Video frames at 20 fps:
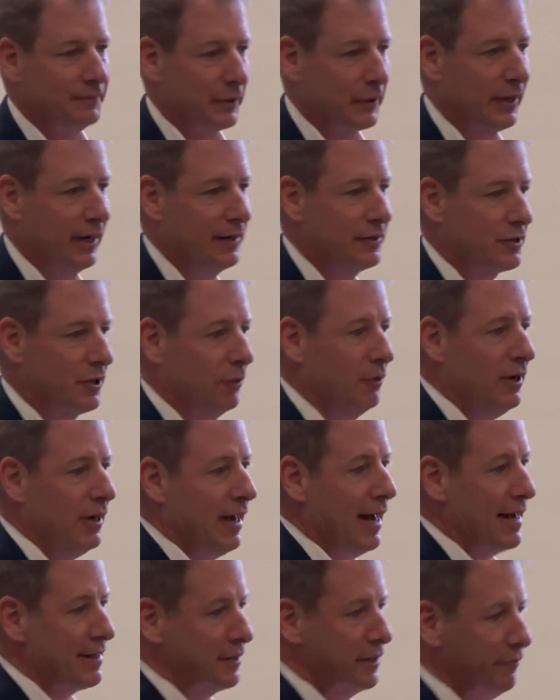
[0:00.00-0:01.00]
Okay, so
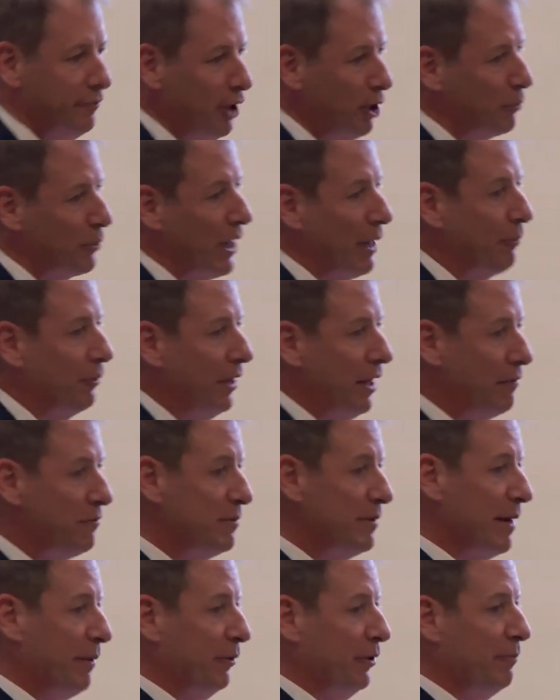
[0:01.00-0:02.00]
as a developer, I would love to
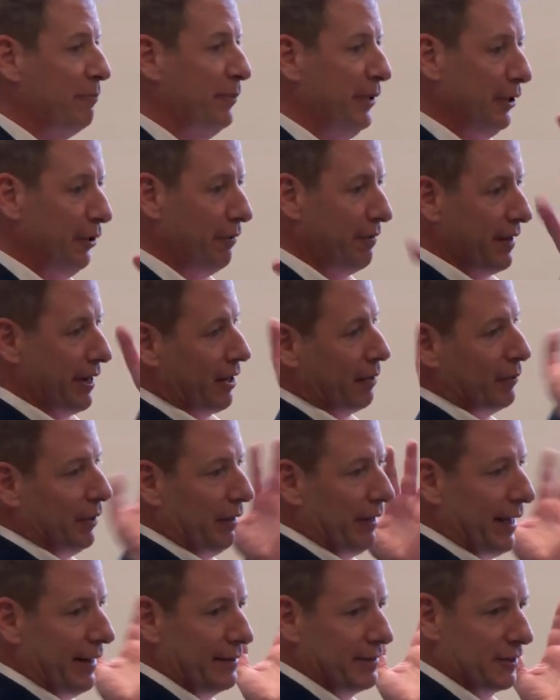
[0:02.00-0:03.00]
be able to build there, but
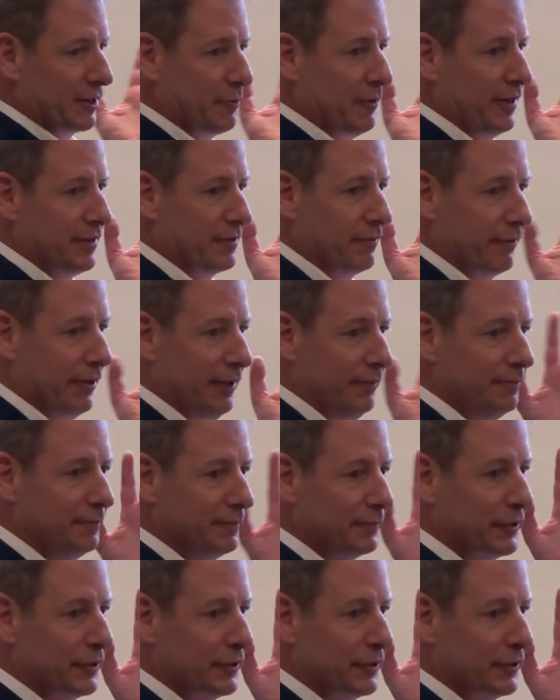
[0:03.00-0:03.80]
land is expensive, right?